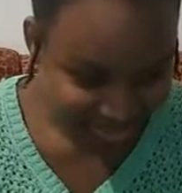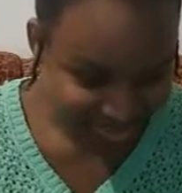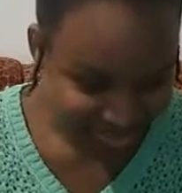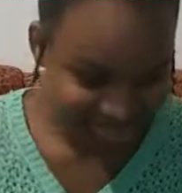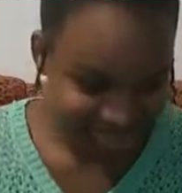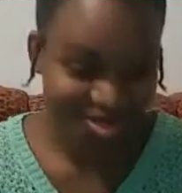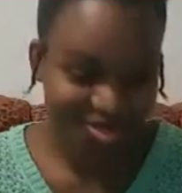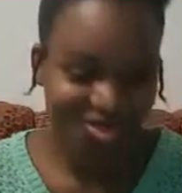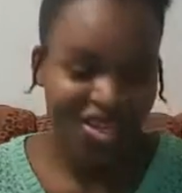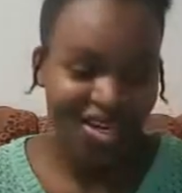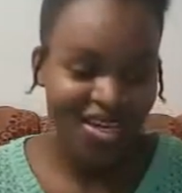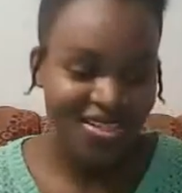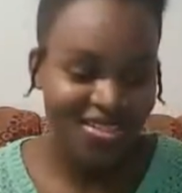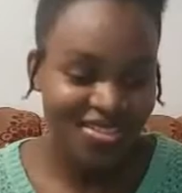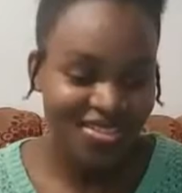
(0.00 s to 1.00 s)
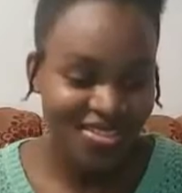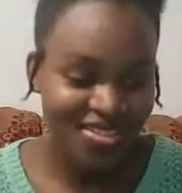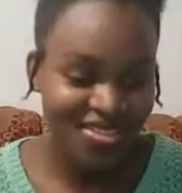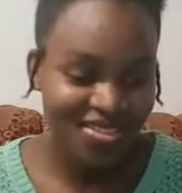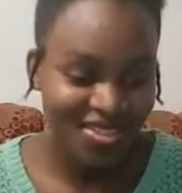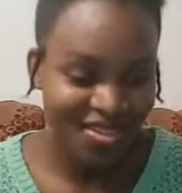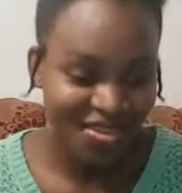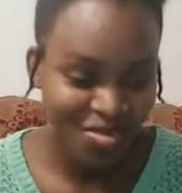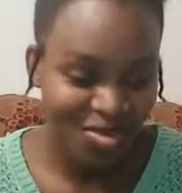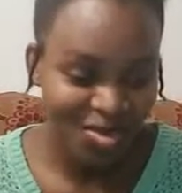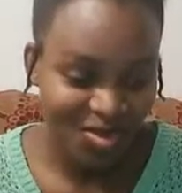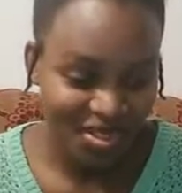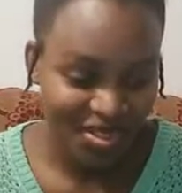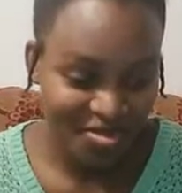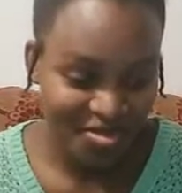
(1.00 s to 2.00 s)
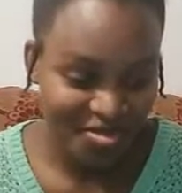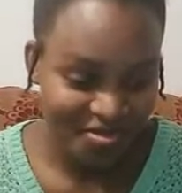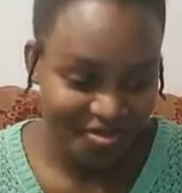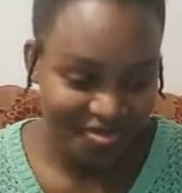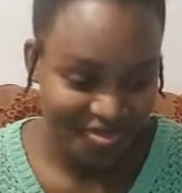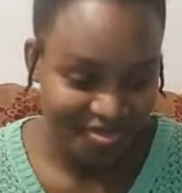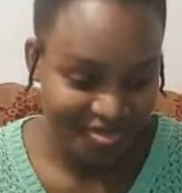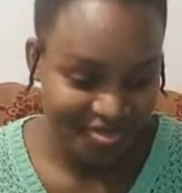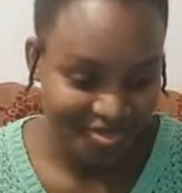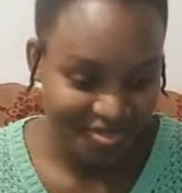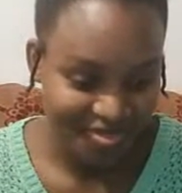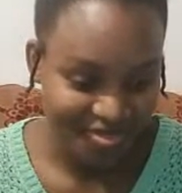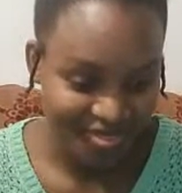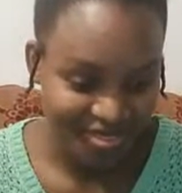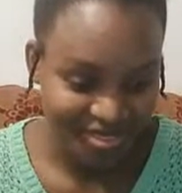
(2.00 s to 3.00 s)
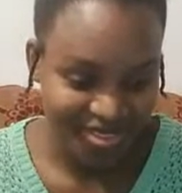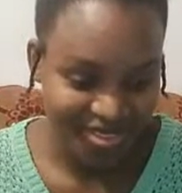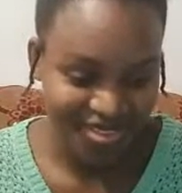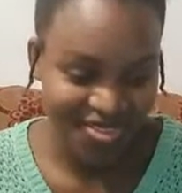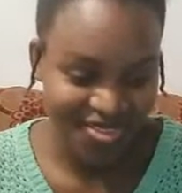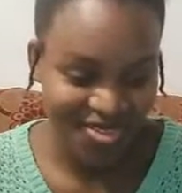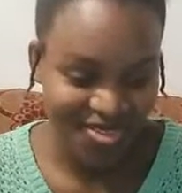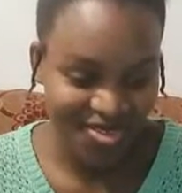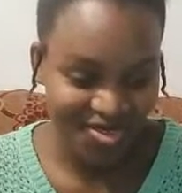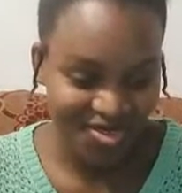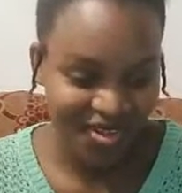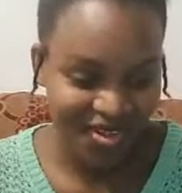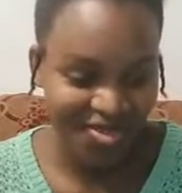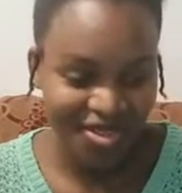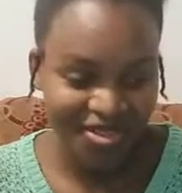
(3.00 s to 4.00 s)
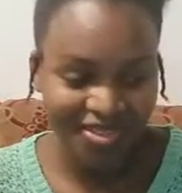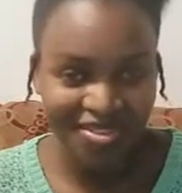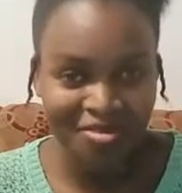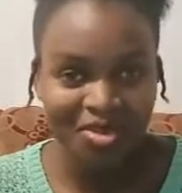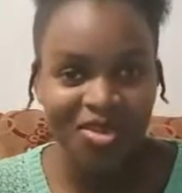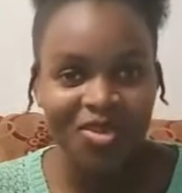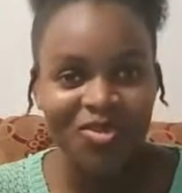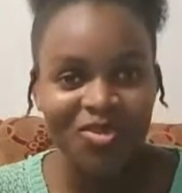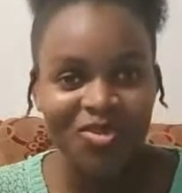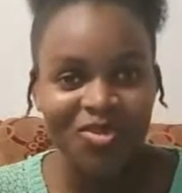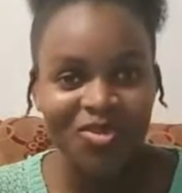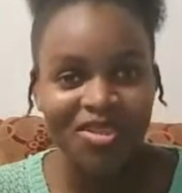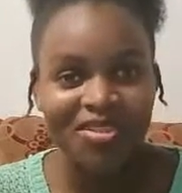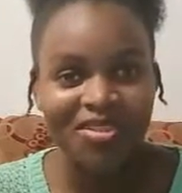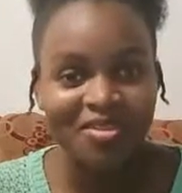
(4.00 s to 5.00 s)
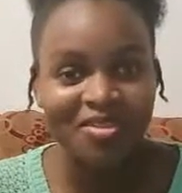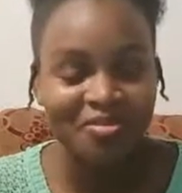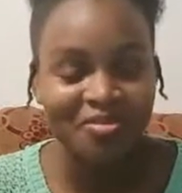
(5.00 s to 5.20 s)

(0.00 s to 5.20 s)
You guys are most welcome. You are welcome. You are welcome.